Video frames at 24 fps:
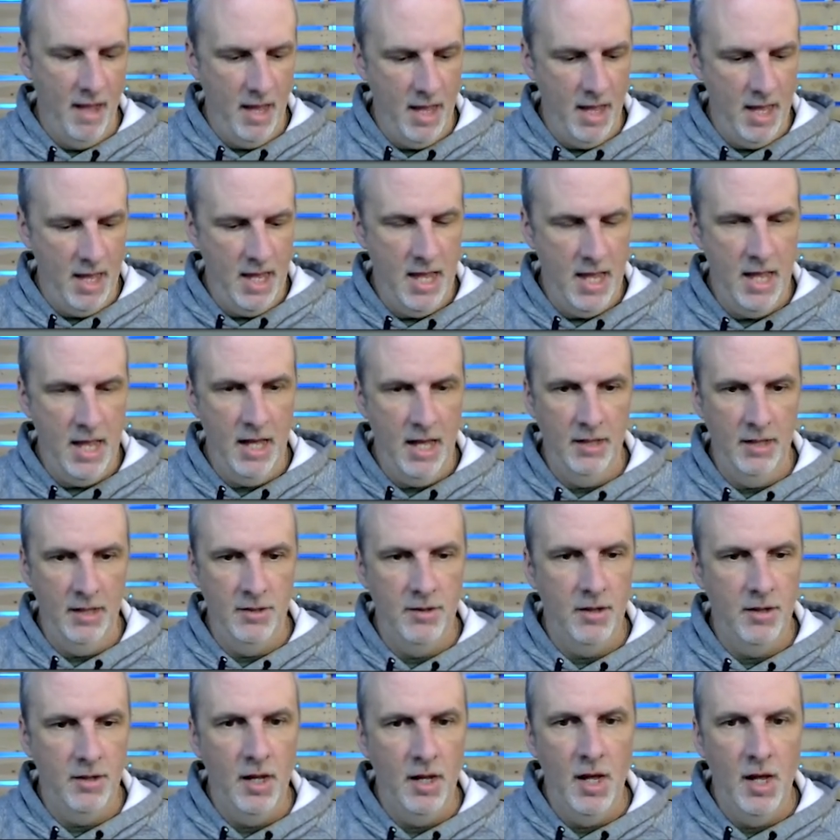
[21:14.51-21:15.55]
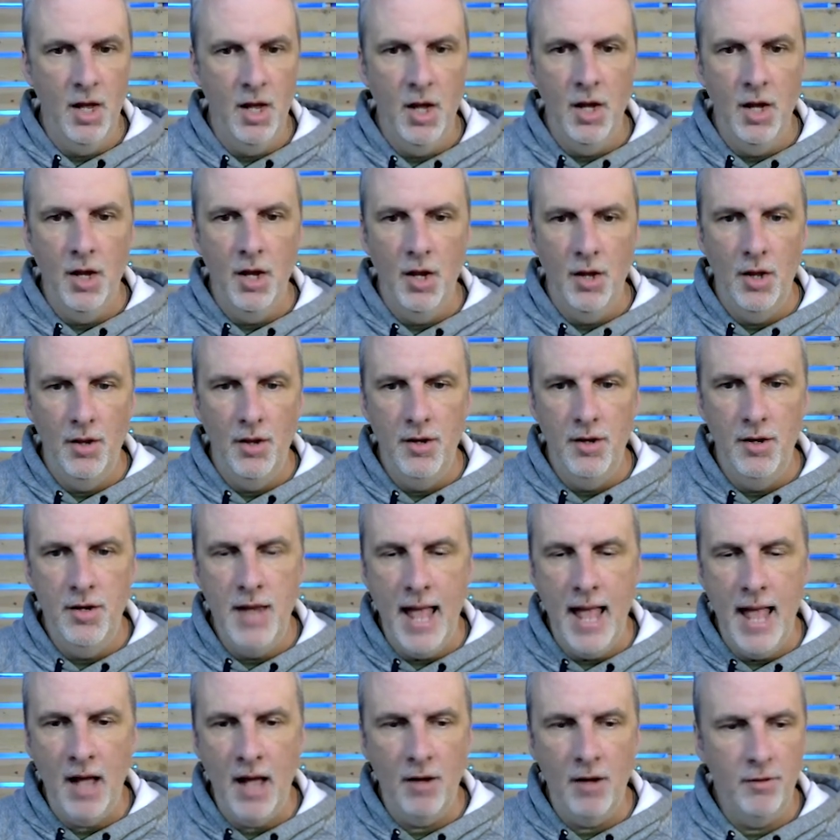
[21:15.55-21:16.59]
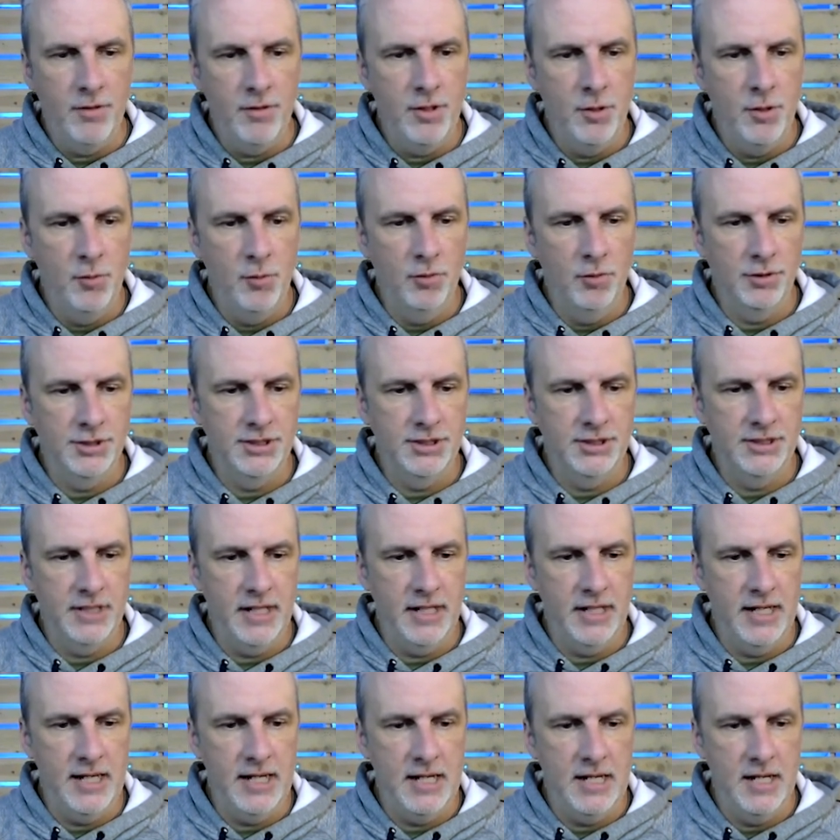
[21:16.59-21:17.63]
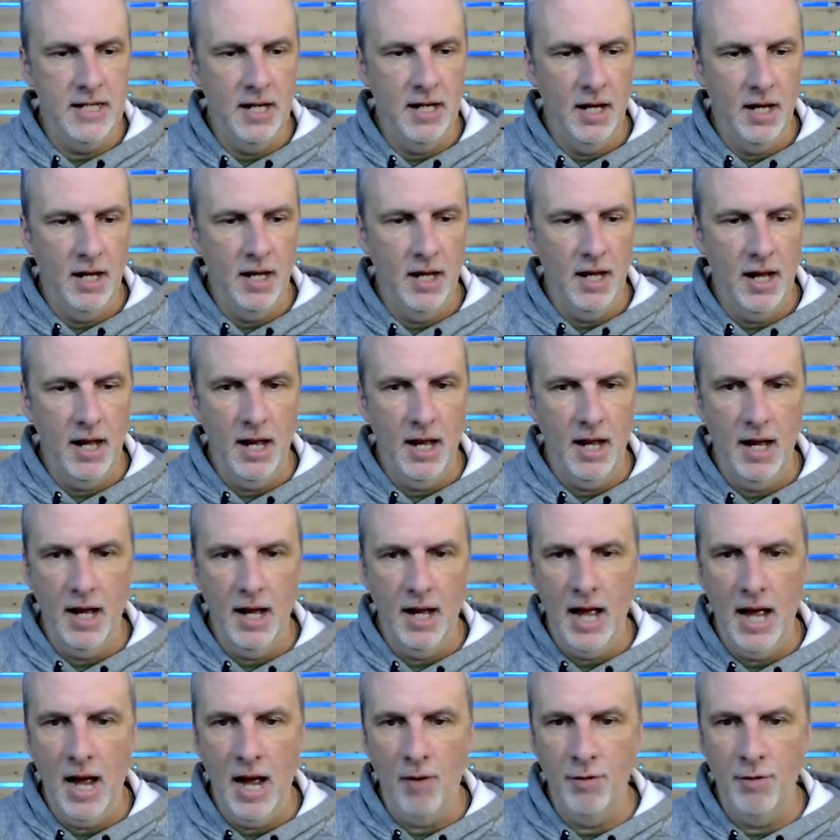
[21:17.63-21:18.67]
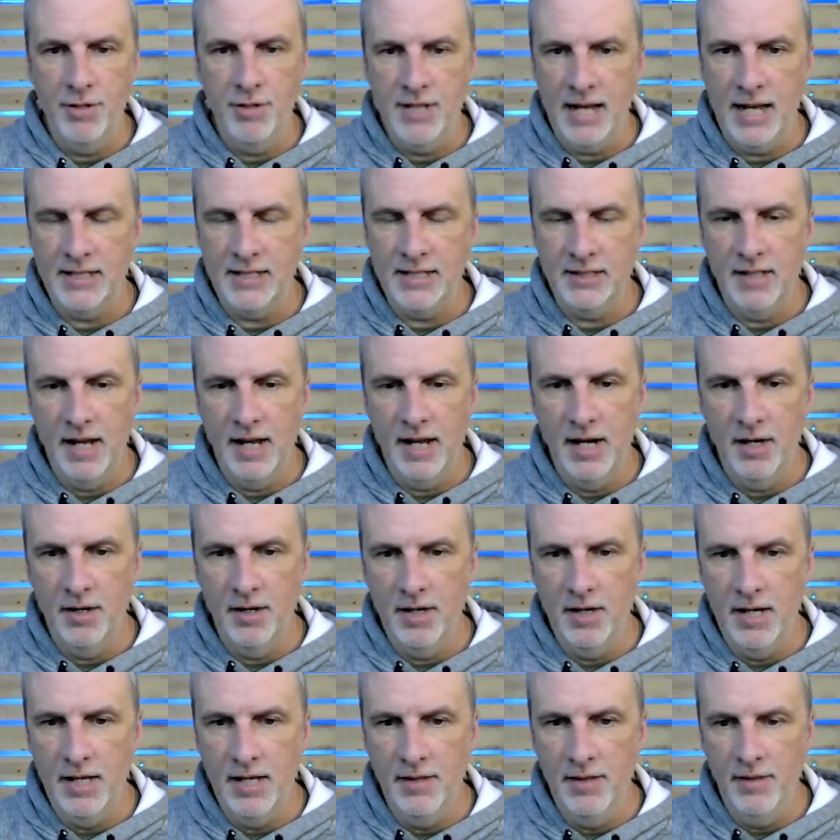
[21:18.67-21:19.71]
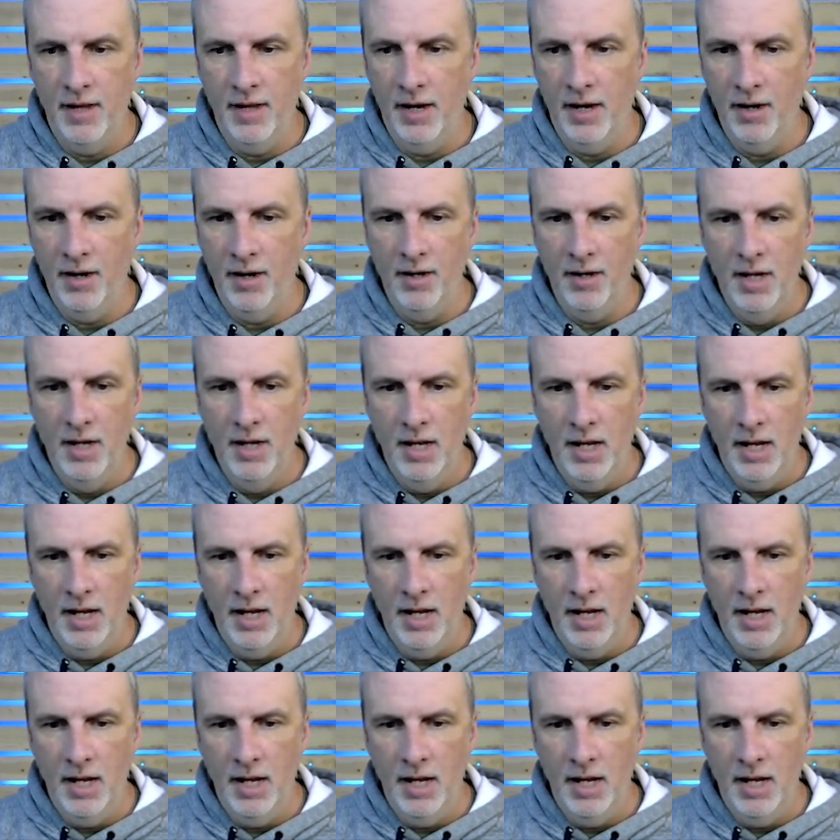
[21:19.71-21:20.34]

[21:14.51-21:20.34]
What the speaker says: And now you will see our text layer in there.